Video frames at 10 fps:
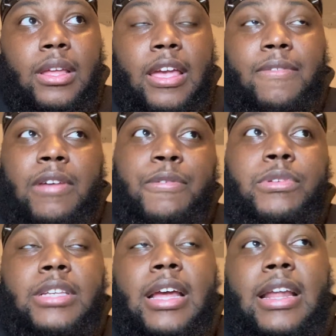even if you
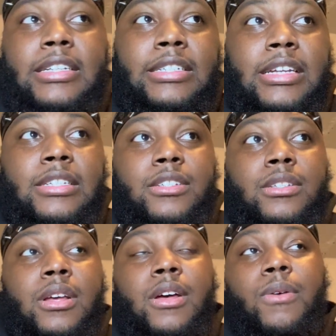said that Jesus,
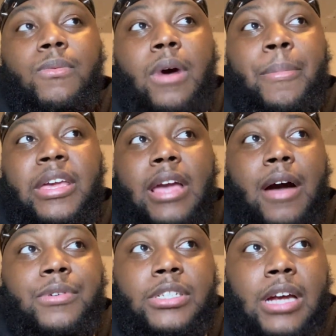I mean
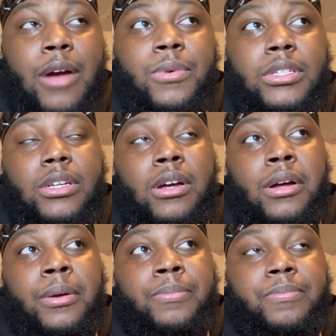Yahweh Shai was
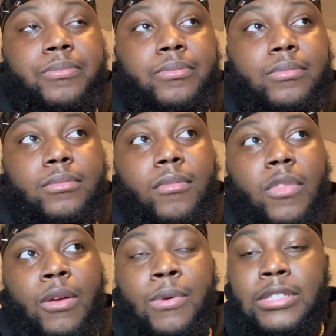um
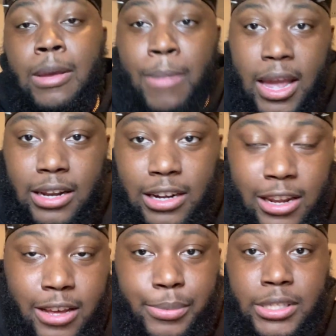was
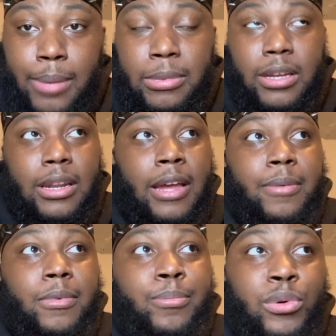immaculately conceived, like
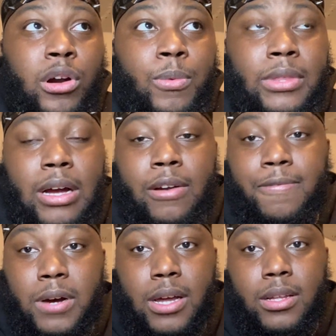born without a
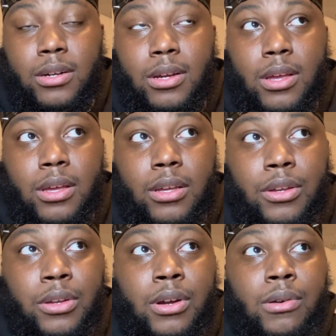father,
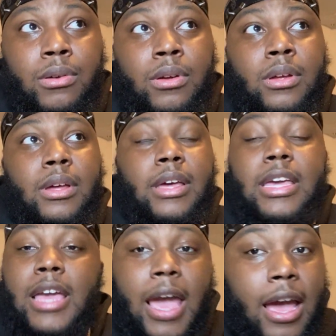you know,
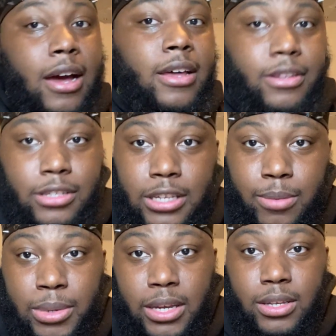he had other
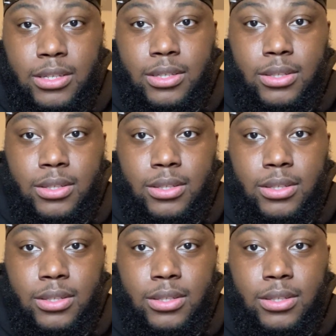siblings,